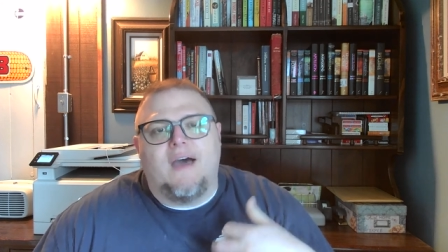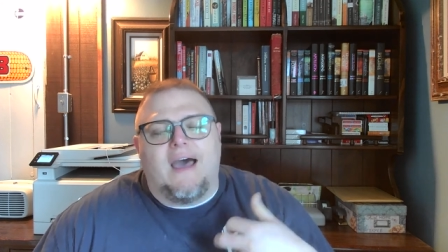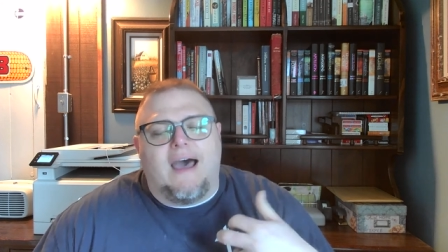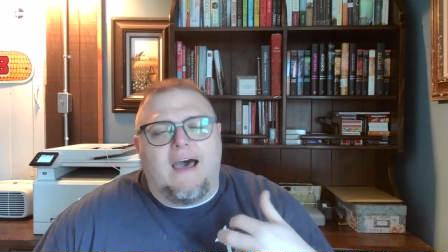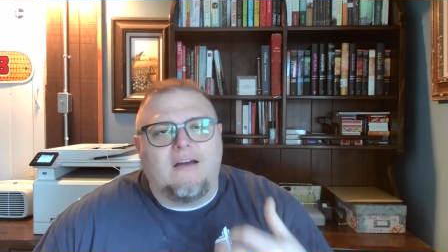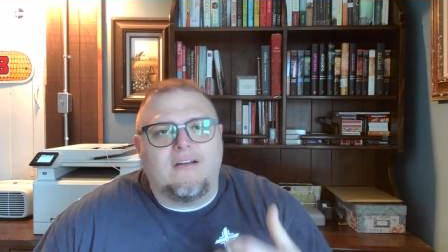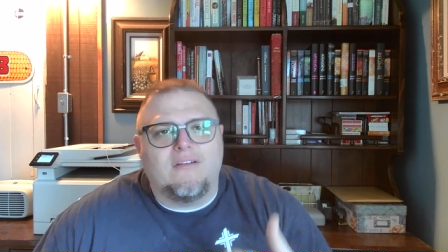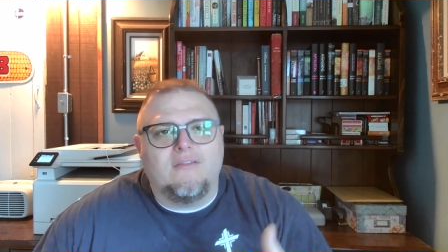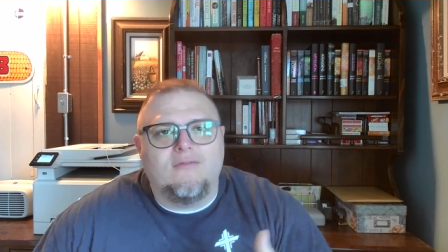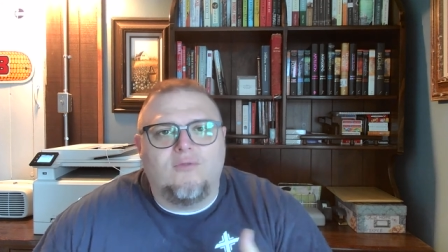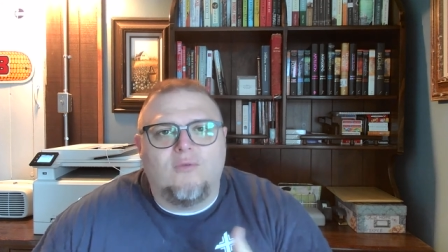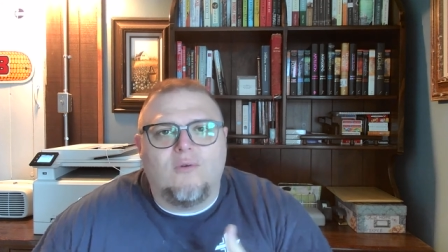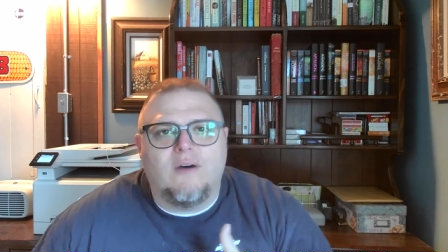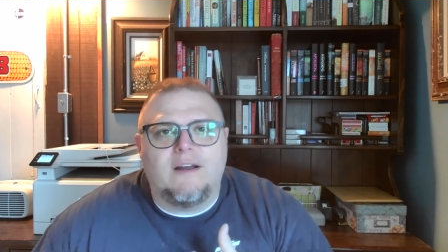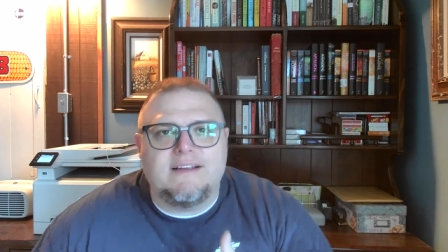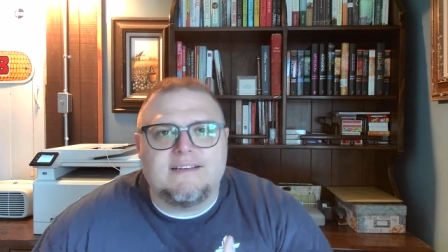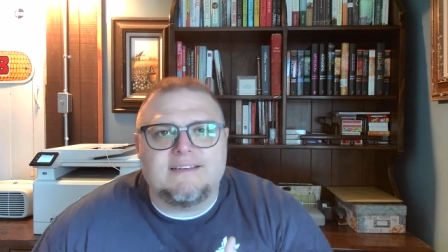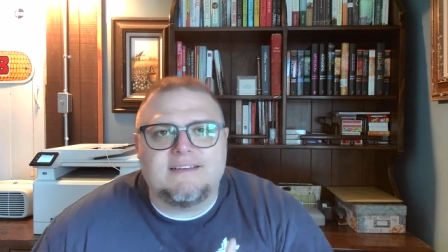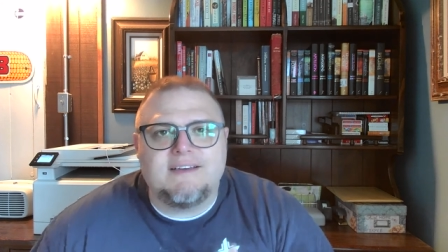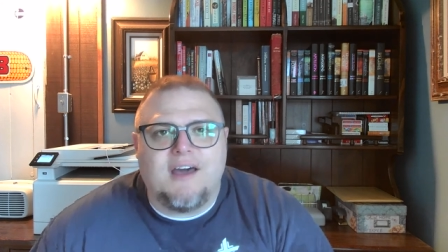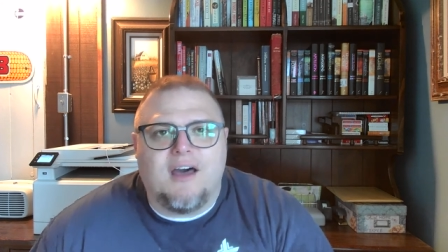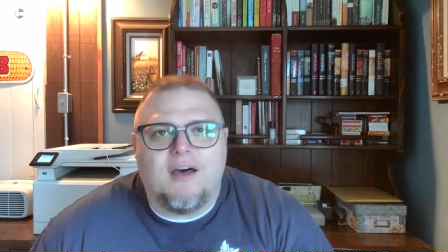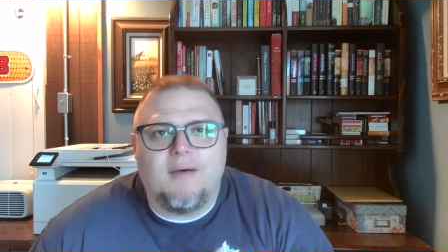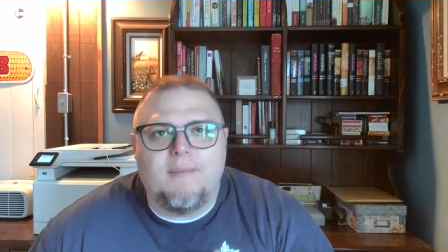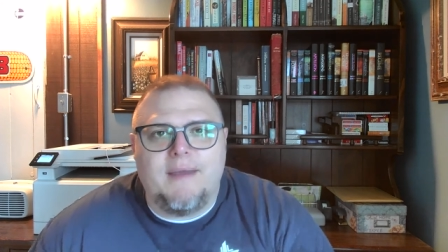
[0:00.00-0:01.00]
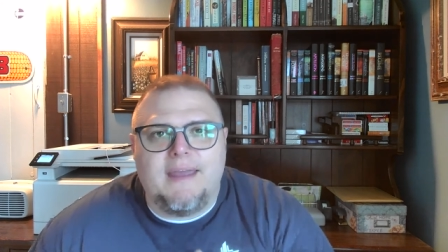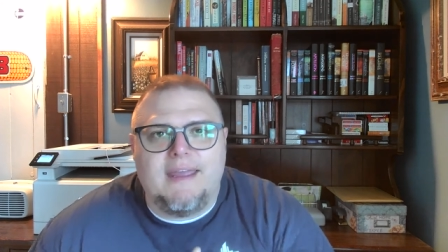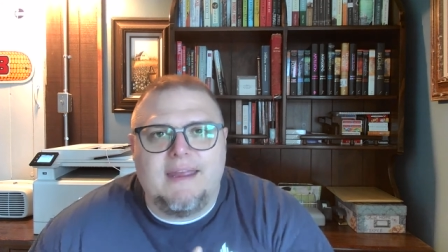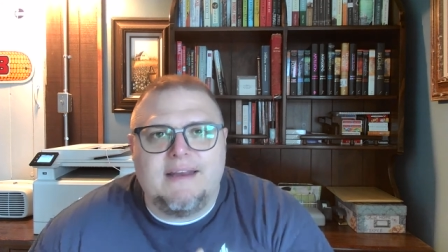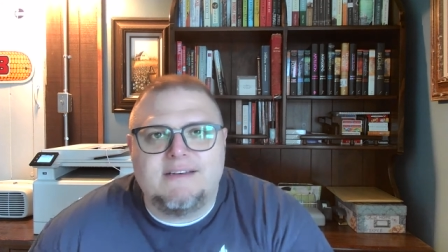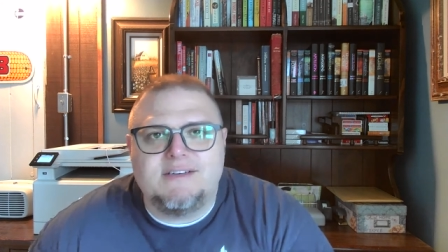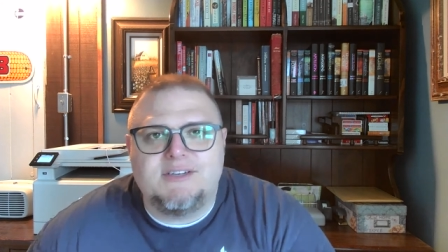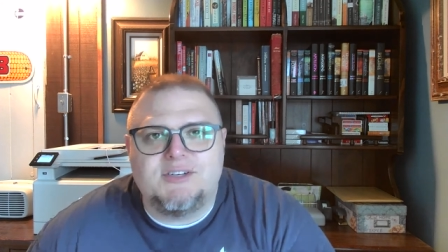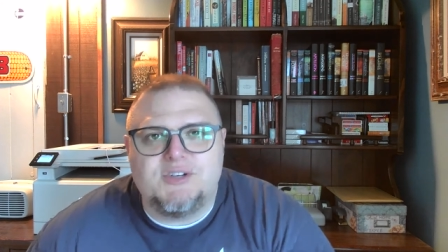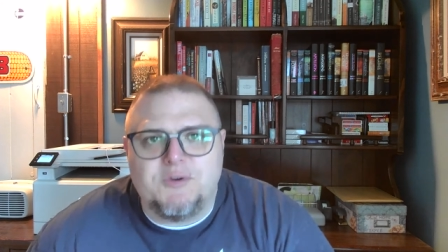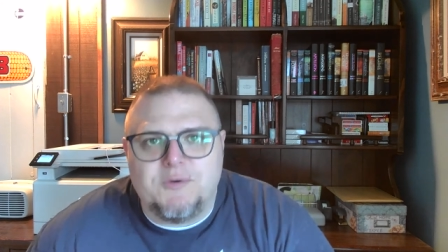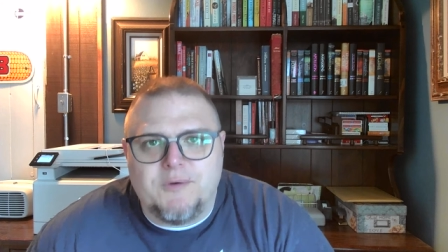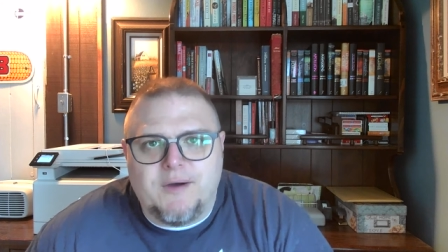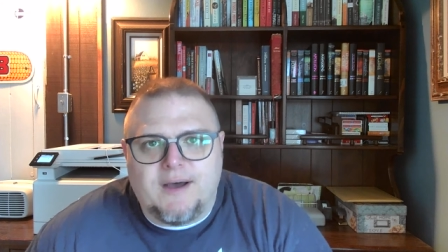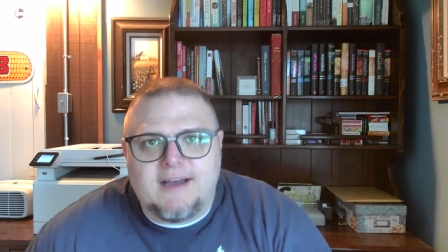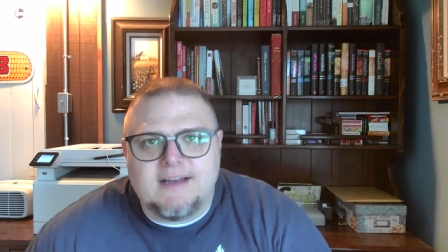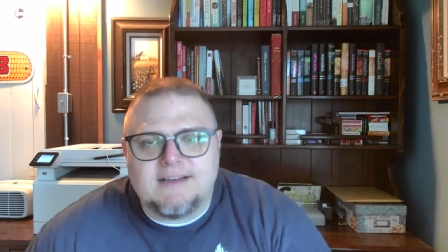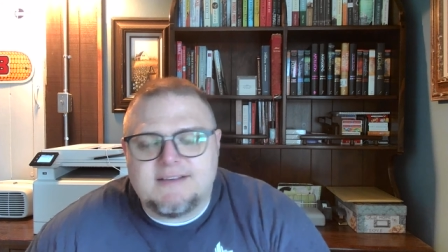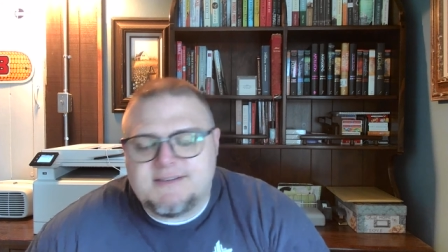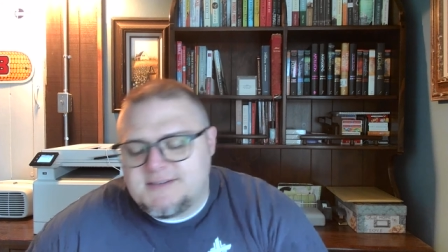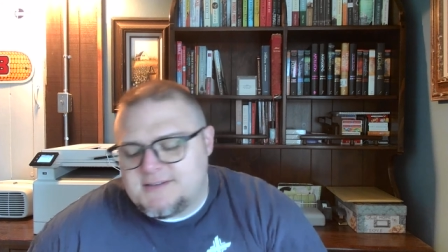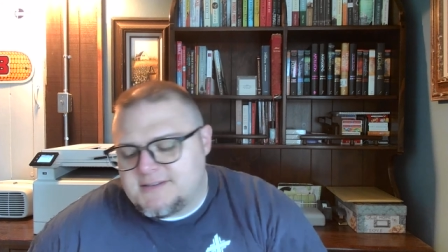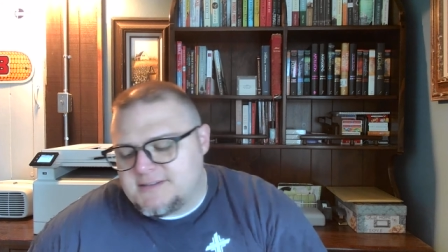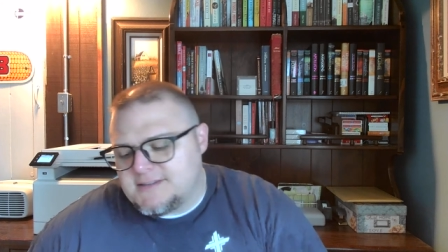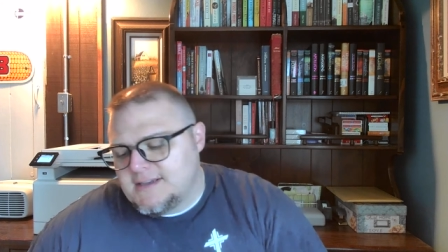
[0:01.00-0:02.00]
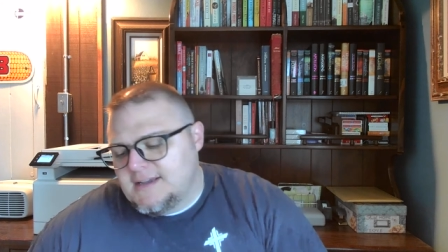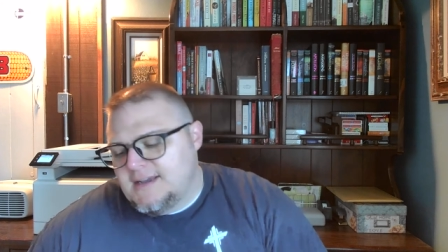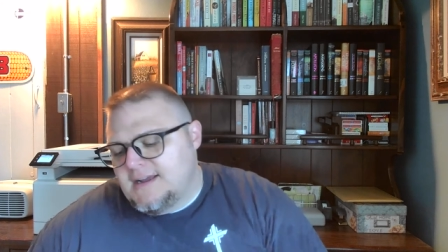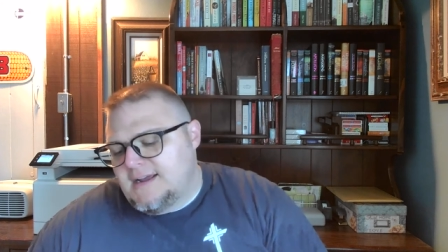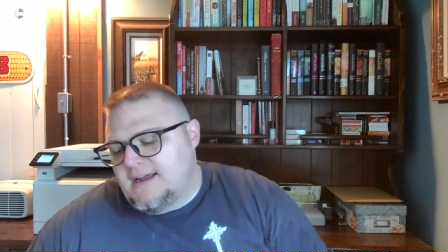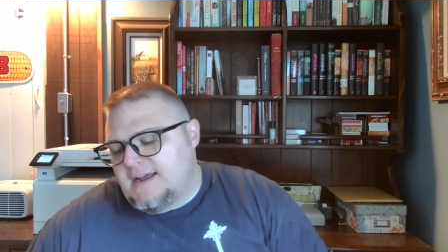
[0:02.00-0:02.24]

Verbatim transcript: out of what has come into us.